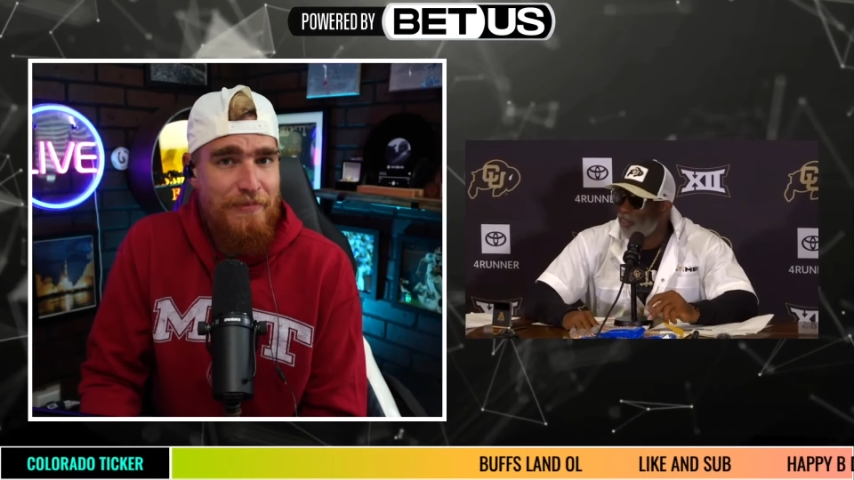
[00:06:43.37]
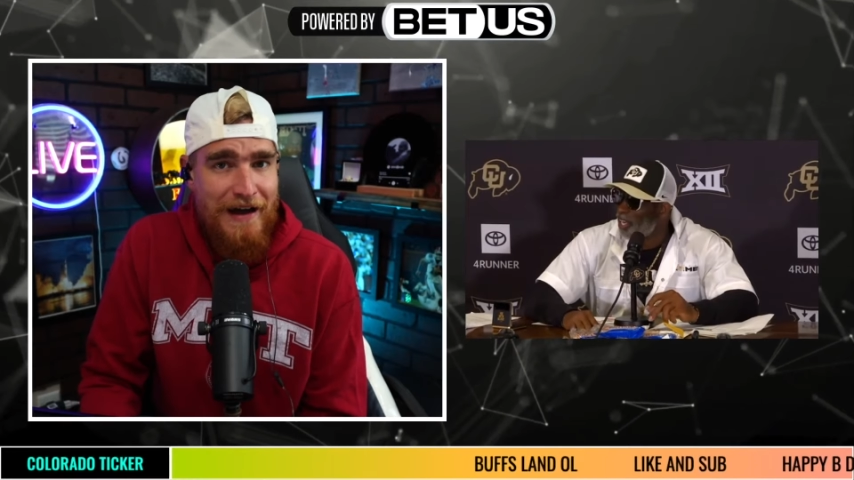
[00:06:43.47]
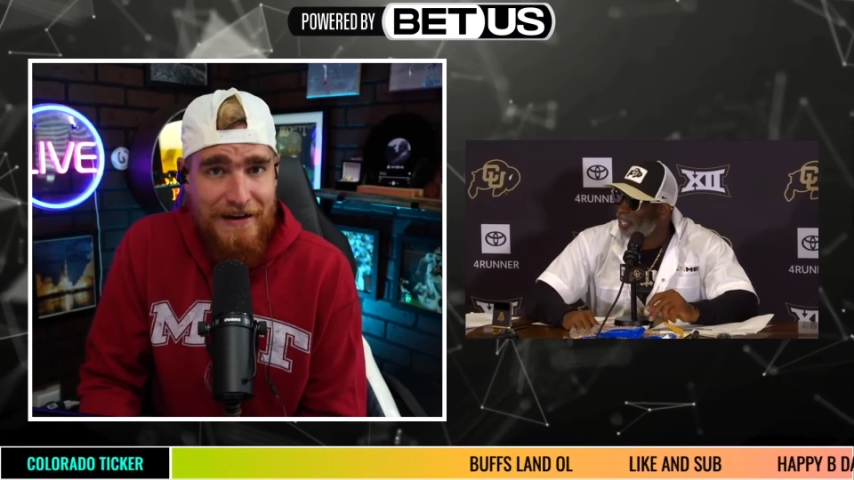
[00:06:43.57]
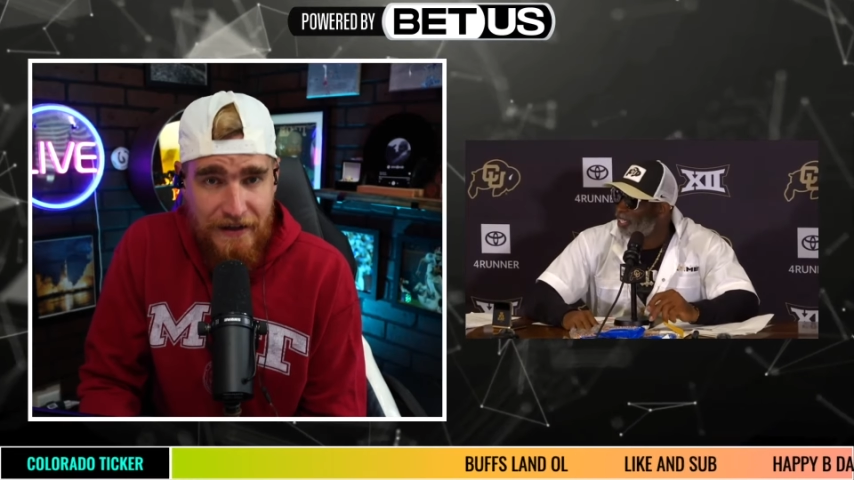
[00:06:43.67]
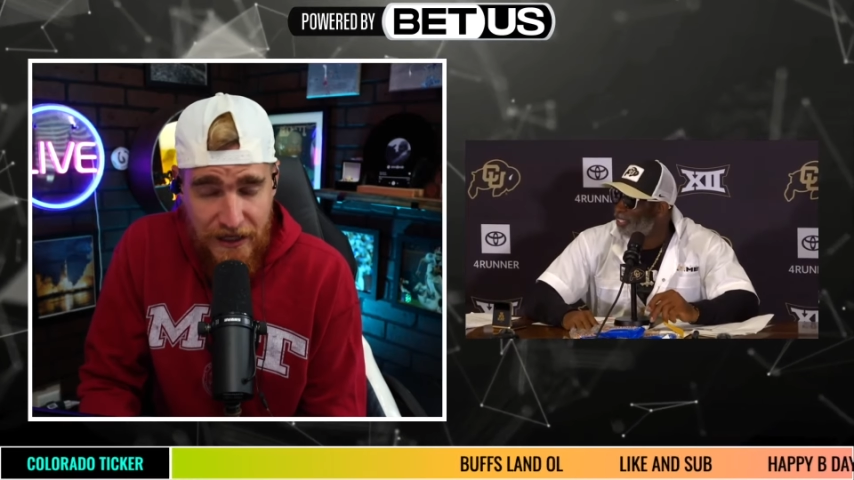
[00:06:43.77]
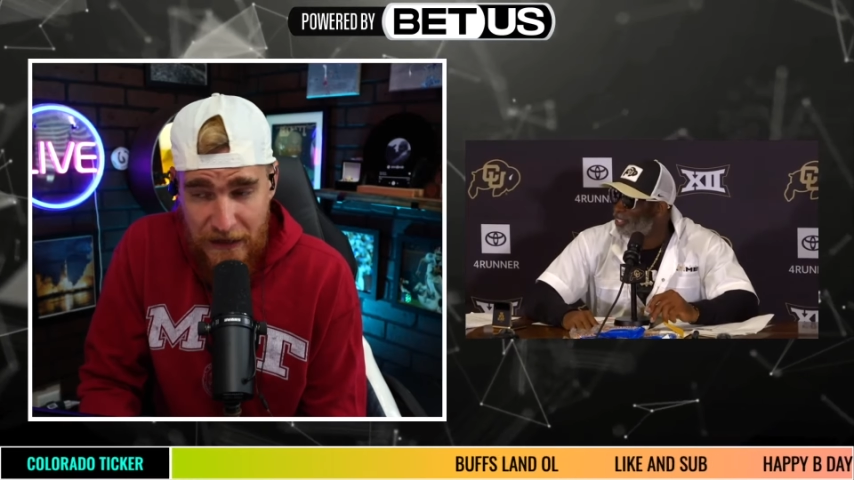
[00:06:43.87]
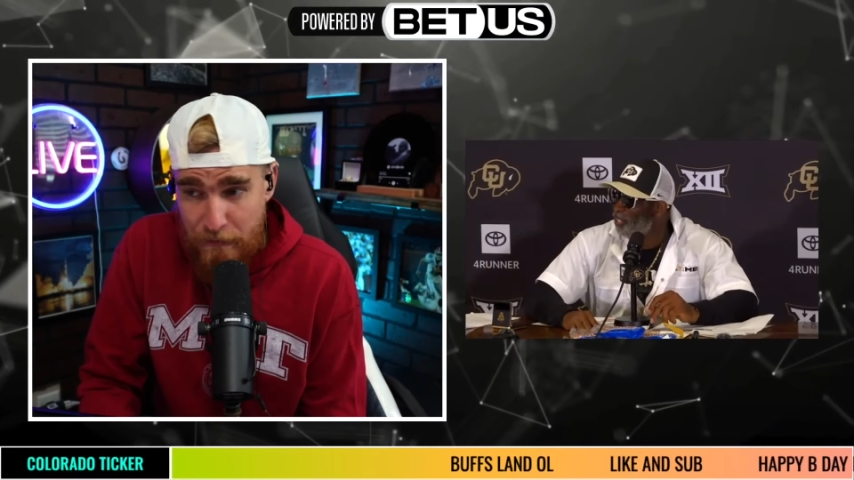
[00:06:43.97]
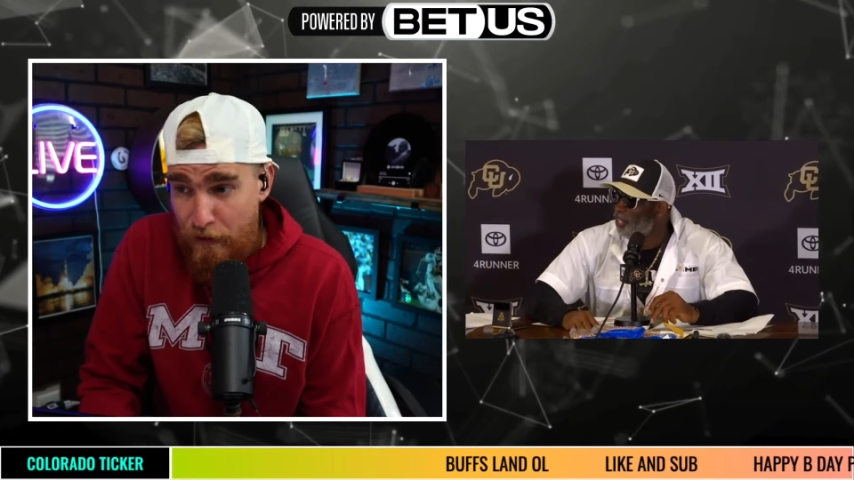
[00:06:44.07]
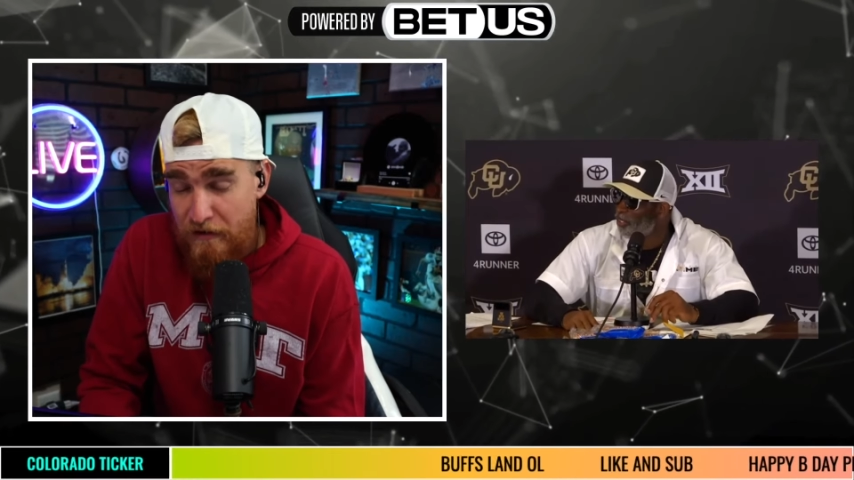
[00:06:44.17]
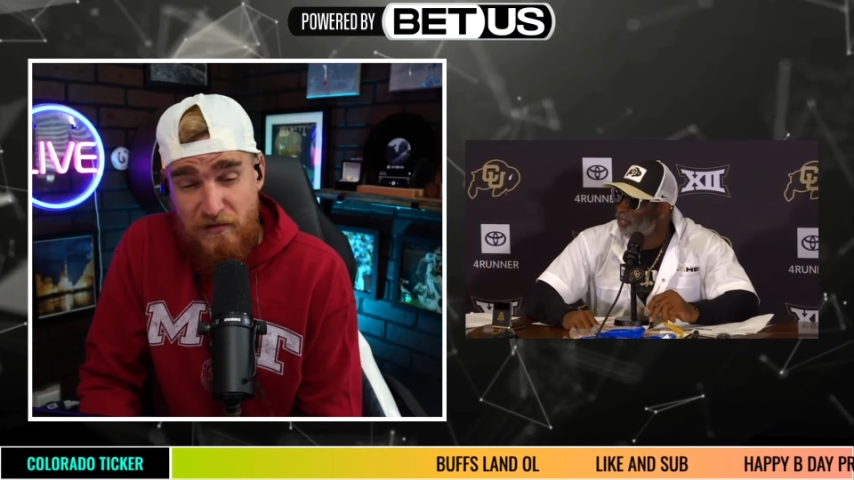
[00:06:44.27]
behind a
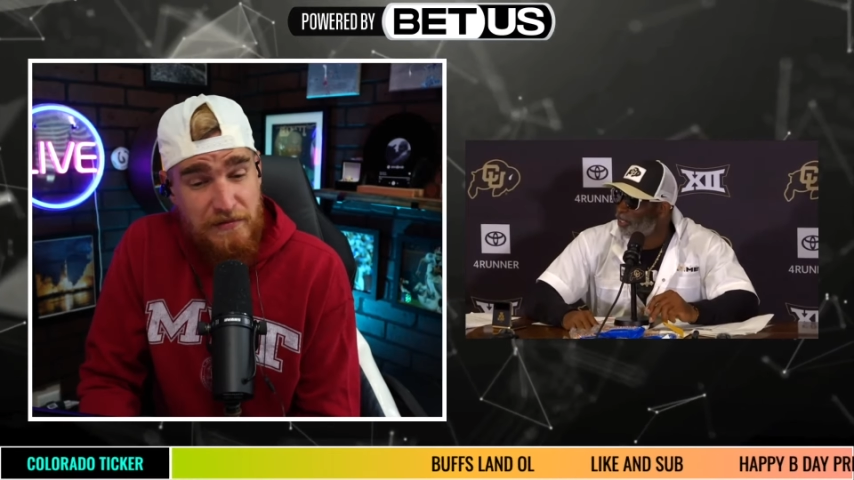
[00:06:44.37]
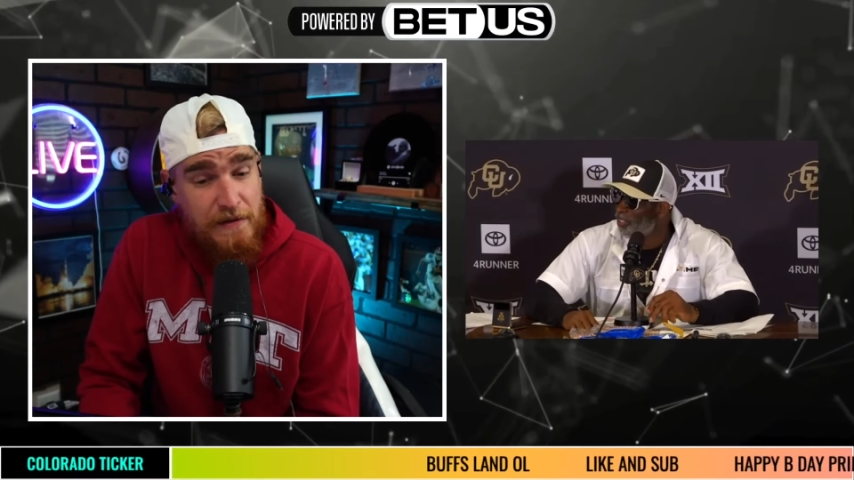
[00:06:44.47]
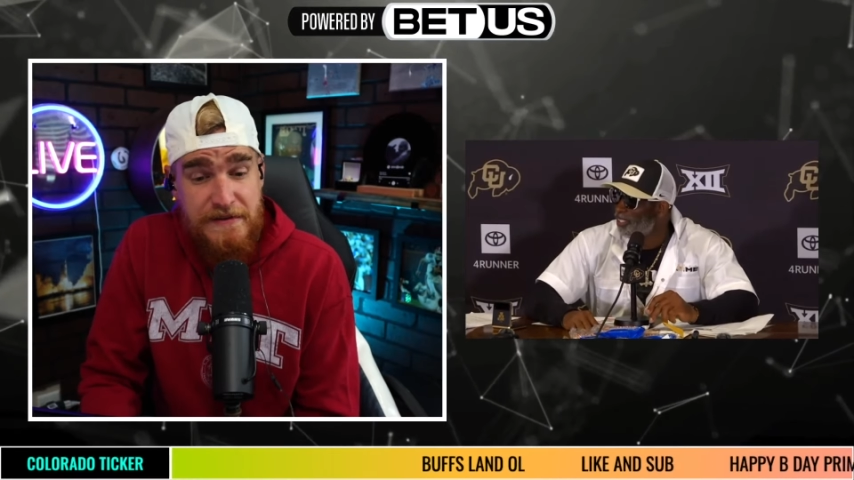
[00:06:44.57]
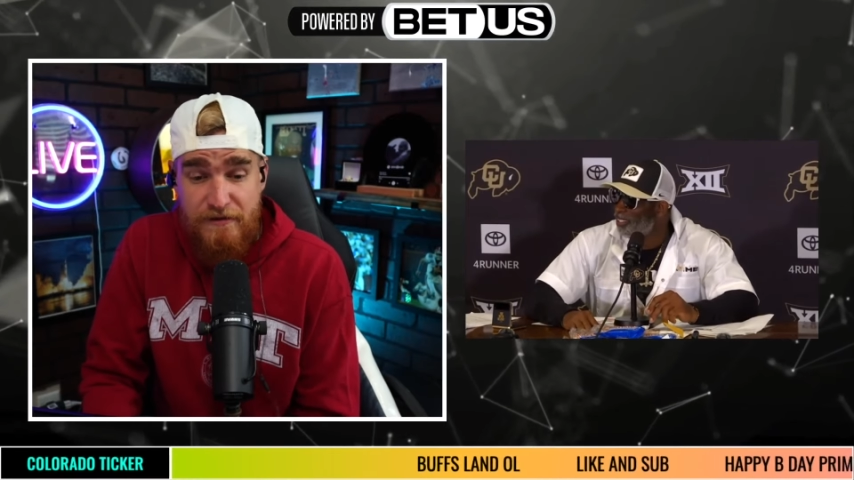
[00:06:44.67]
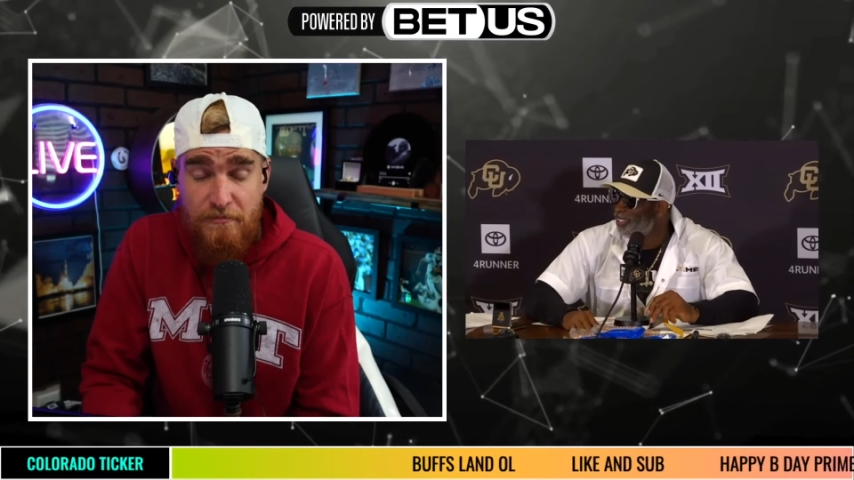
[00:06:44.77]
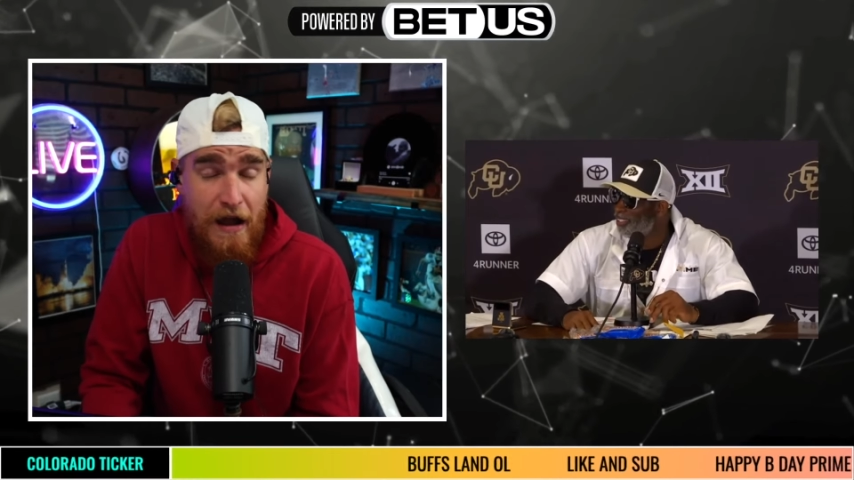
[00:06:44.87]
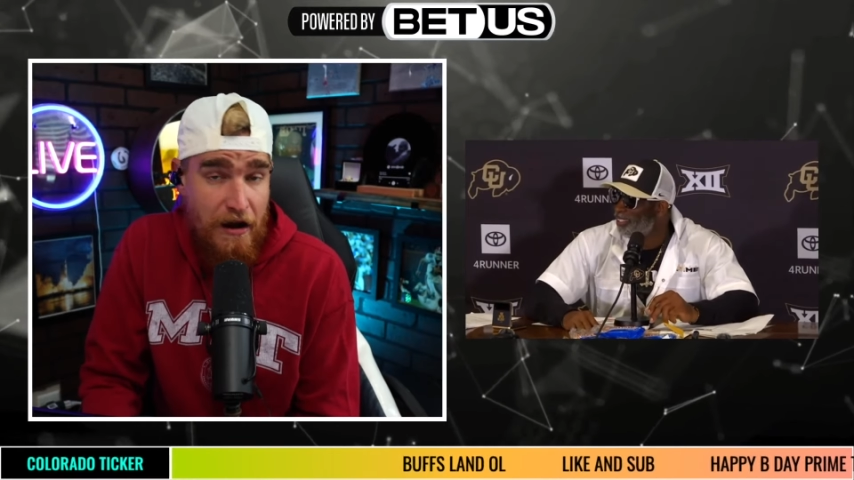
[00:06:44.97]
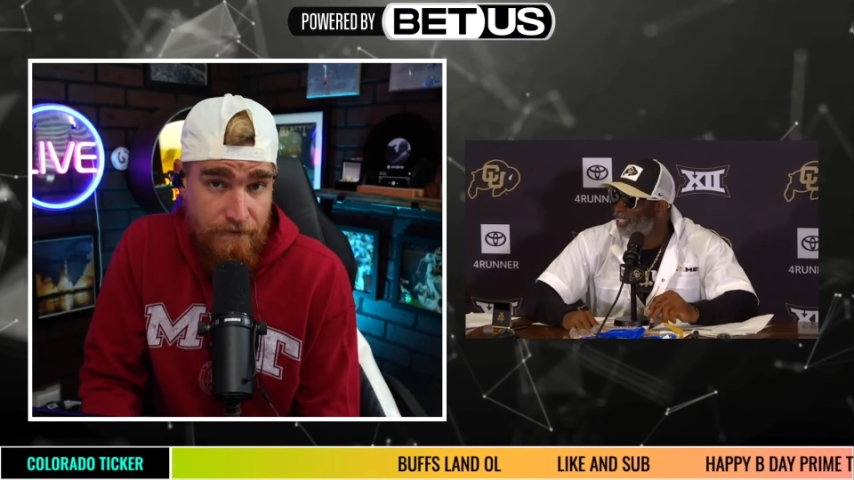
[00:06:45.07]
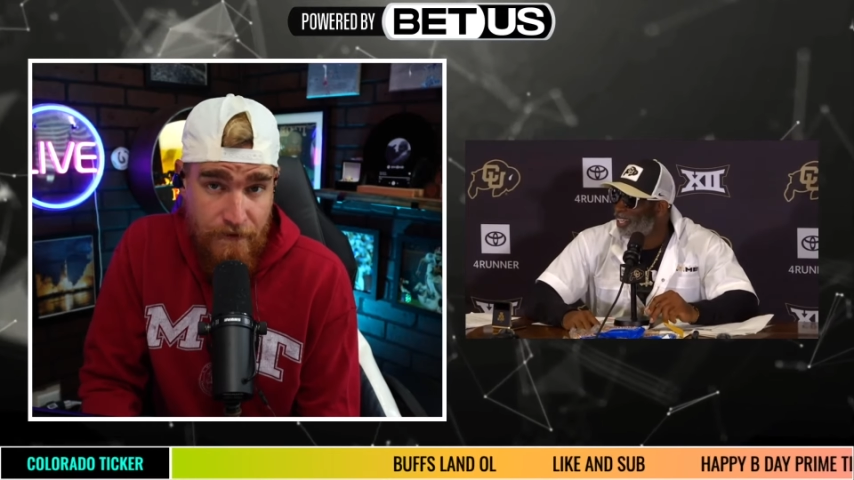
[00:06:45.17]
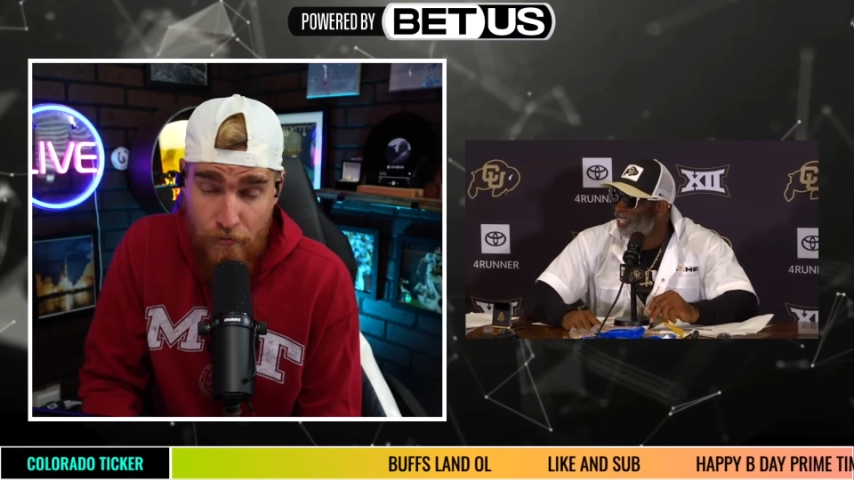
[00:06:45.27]
keyboard and sometimes even a
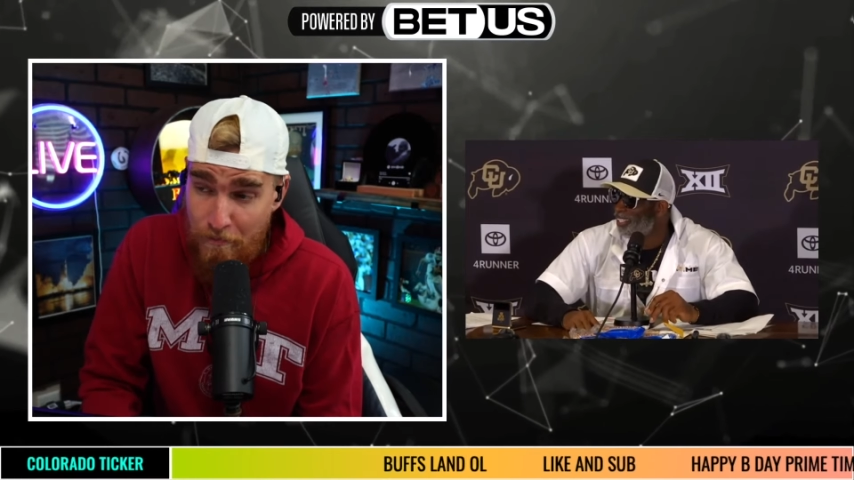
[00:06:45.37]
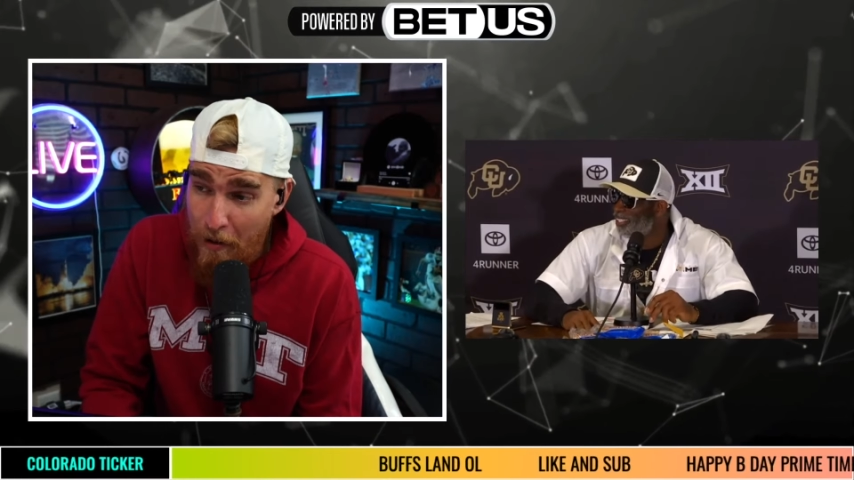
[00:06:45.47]
microphone,